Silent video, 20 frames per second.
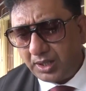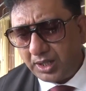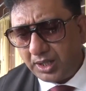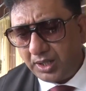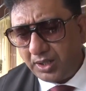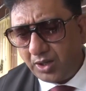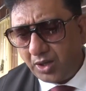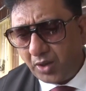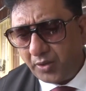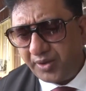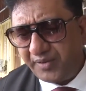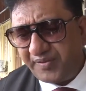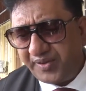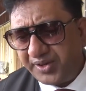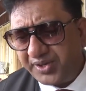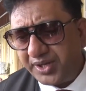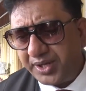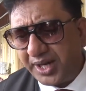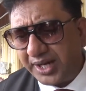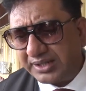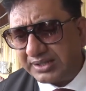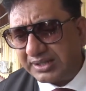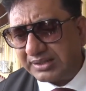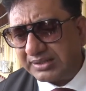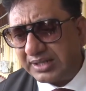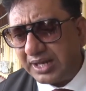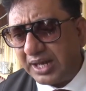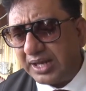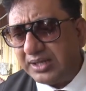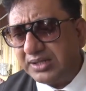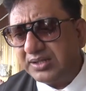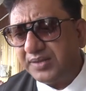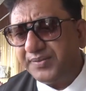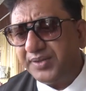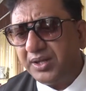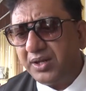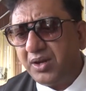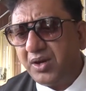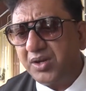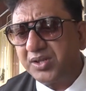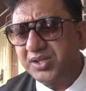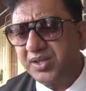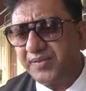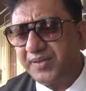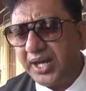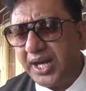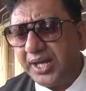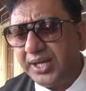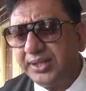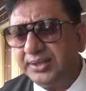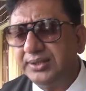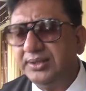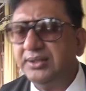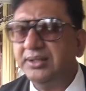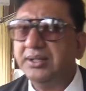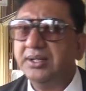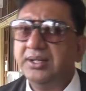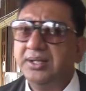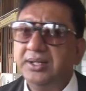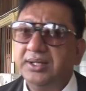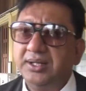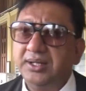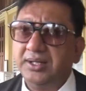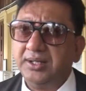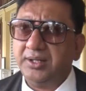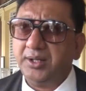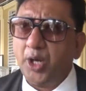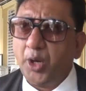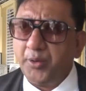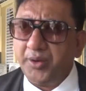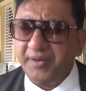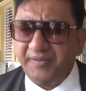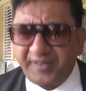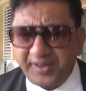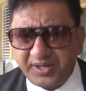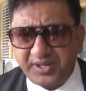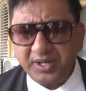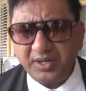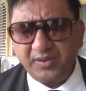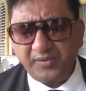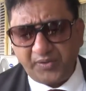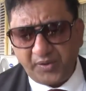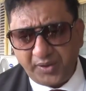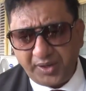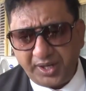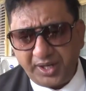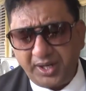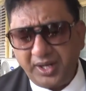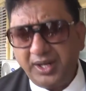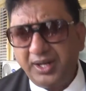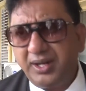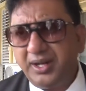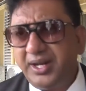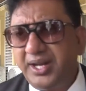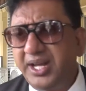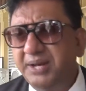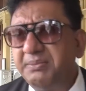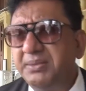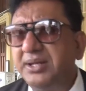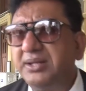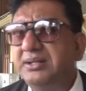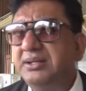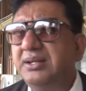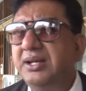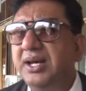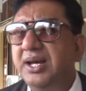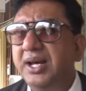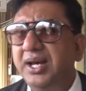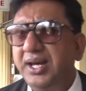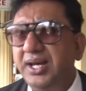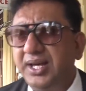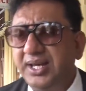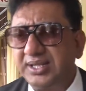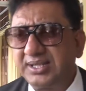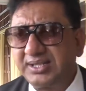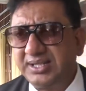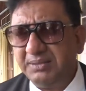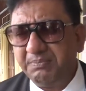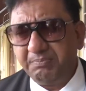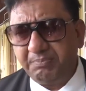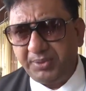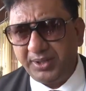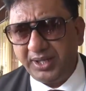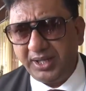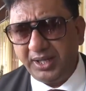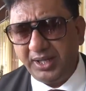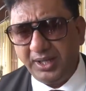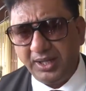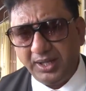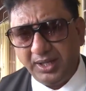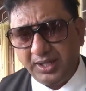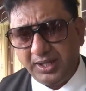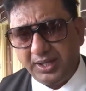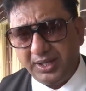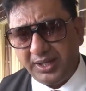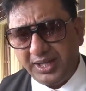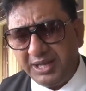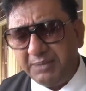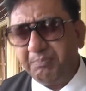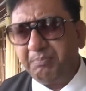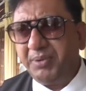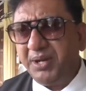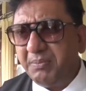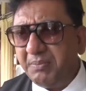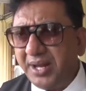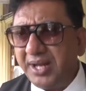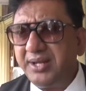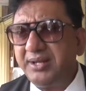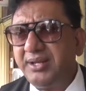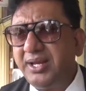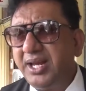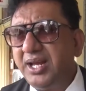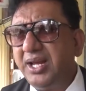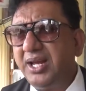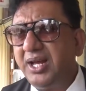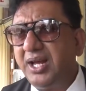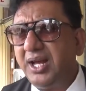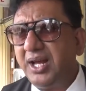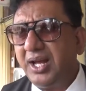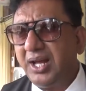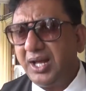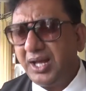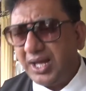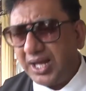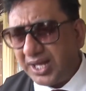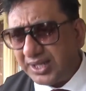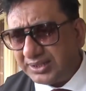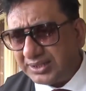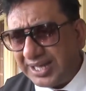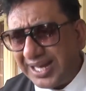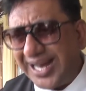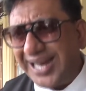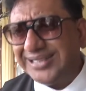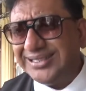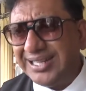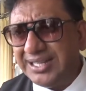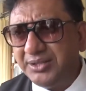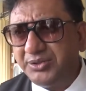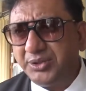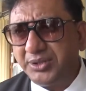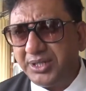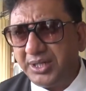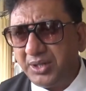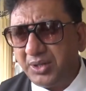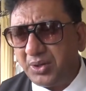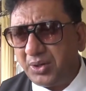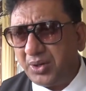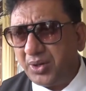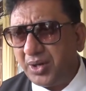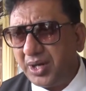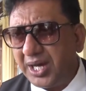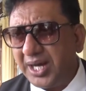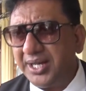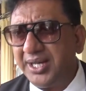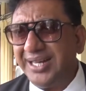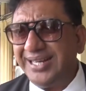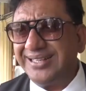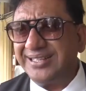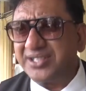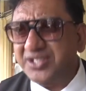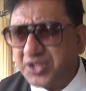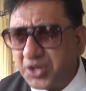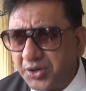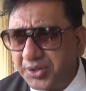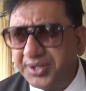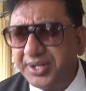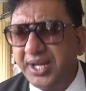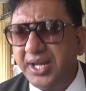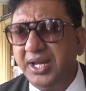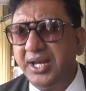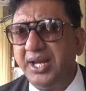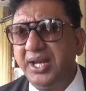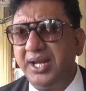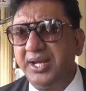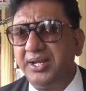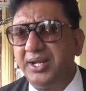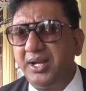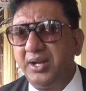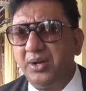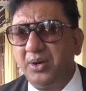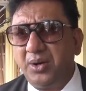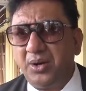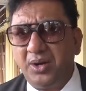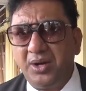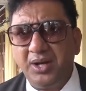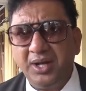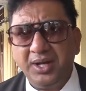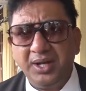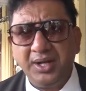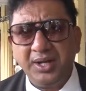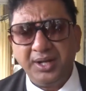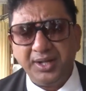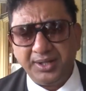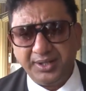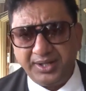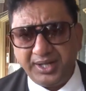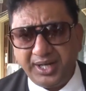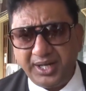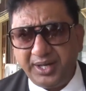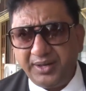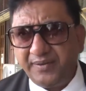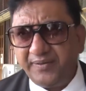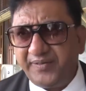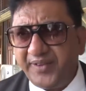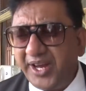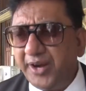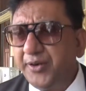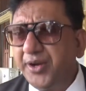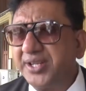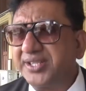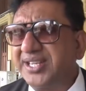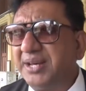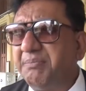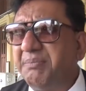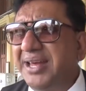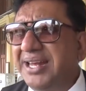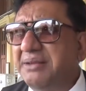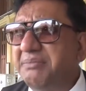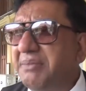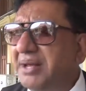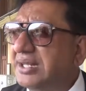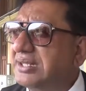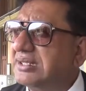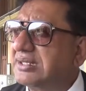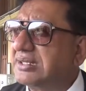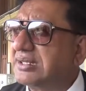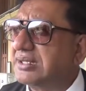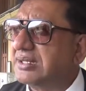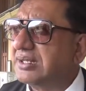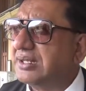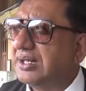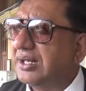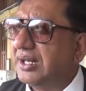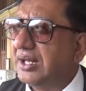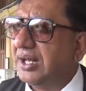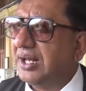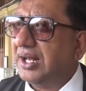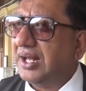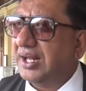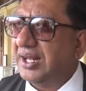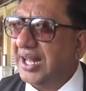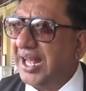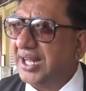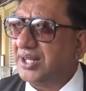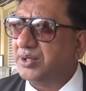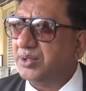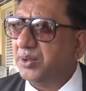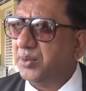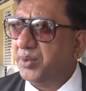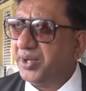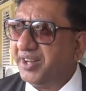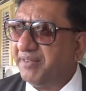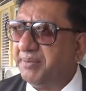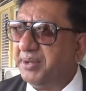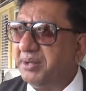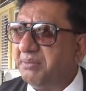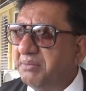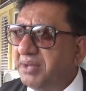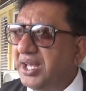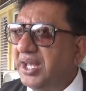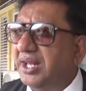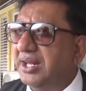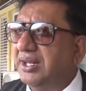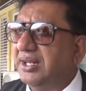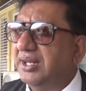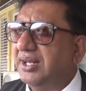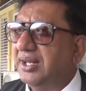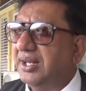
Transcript: a law revision exercise of the laws of Guyana. Law revision for the layman is simply implementing and adding to the law and inserting in the law the various amendments that would have been made